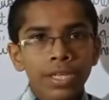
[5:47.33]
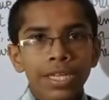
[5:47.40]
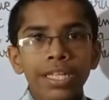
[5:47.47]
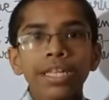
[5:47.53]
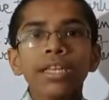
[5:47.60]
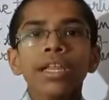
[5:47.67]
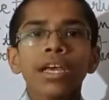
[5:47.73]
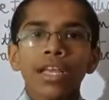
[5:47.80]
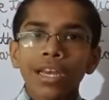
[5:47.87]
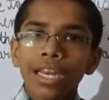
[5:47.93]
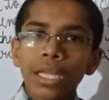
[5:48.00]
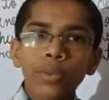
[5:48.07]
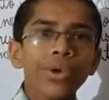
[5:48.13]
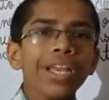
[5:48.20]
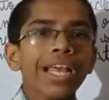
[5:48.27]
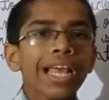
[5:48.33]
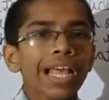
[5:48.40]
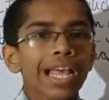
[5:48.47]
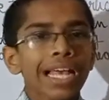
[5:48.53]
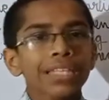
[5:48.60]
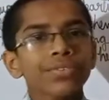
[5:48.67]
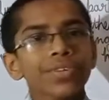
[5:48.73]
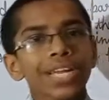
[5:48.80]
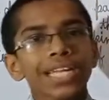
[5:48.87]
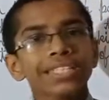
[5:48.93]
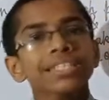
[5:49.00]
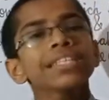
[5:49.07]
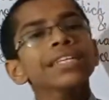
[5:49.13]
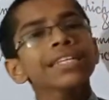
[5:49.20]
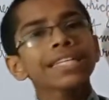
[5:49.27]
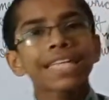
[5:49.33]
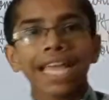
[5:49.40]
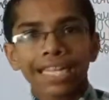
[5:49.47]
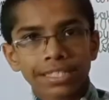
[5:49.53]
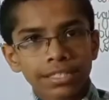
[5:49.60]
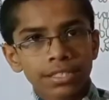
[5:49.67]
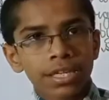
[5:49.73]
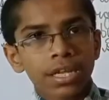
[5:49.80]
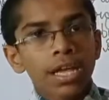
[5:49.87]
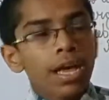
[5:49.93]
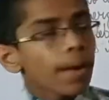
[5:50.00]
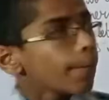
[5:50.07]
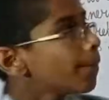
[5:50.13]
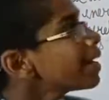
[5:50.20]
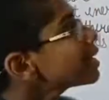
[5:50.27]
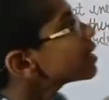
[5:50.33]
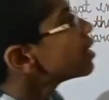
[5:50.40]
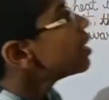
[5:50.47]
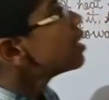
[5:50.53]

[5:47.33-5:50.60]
in liquid as well as in gas. But